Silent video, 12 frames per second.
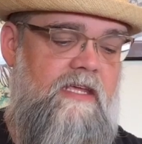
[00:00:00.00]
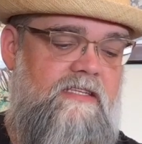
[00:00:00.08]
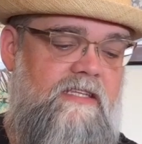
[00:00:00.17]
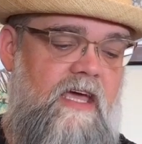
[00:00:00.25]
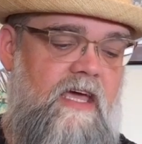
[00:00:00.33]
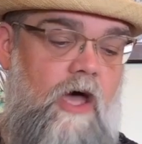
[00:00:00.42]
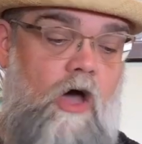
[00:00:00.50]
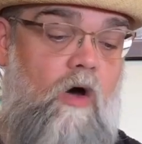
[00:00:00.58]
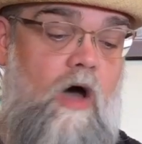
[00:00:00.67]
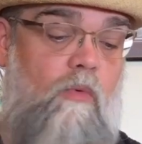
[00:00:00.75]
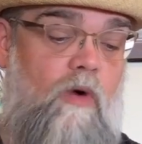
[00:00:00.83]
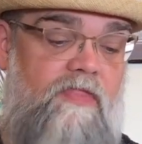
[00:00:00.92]
said, "Oh,
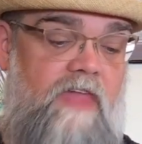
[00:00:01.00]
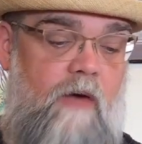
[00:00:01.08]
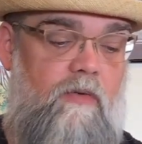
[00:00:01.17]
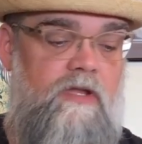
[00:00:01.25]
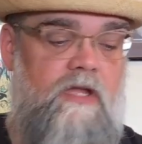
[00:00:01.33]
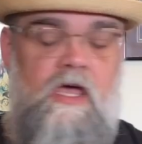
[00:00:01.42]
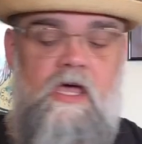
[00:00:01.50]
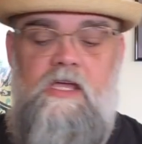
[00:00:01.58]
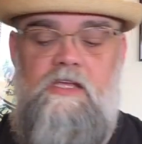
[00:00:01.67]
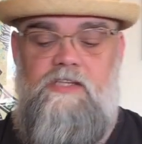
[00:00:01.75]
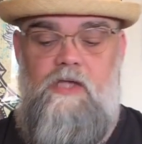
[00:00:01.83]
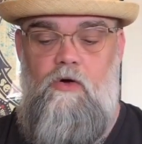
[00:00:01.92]
I want that one."
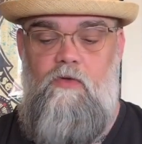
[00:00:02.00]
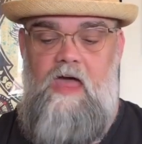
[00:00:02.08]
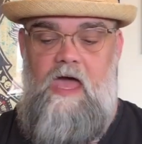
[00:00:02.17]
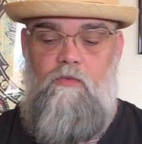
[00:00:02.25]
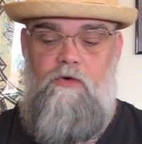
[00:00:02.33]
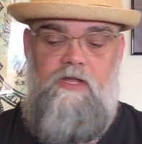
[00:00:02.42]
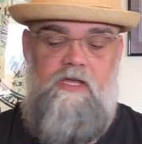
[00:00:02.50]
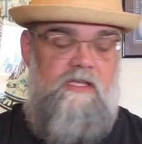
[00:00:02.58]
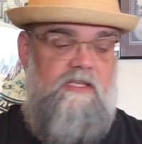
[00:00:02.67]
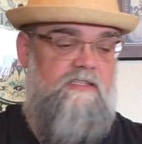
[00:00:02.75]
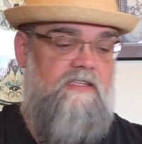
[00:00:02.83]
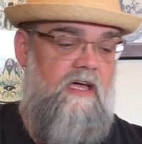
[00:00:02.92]
So that one
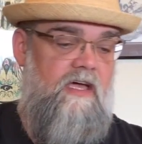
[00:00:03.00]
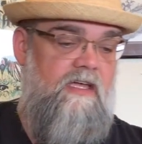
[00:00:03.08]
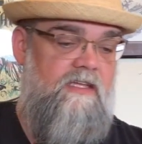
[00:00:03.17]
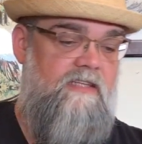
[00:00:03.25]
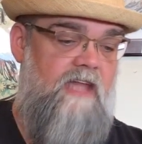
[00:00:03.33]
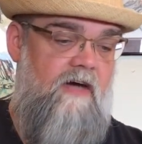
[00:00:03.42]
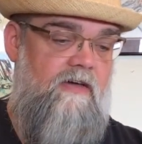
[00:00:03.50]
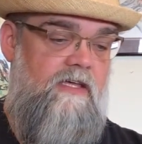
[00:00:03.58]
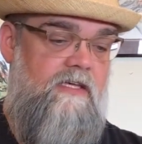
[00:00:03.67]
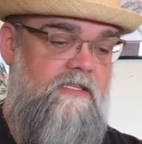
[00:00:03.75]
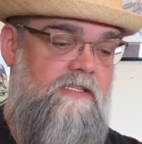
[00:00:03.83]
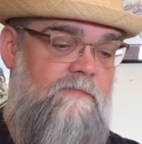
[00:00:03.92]
is now
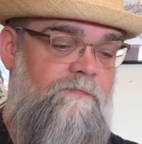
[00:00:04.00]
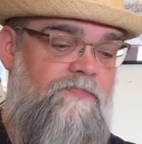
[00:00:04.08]
his.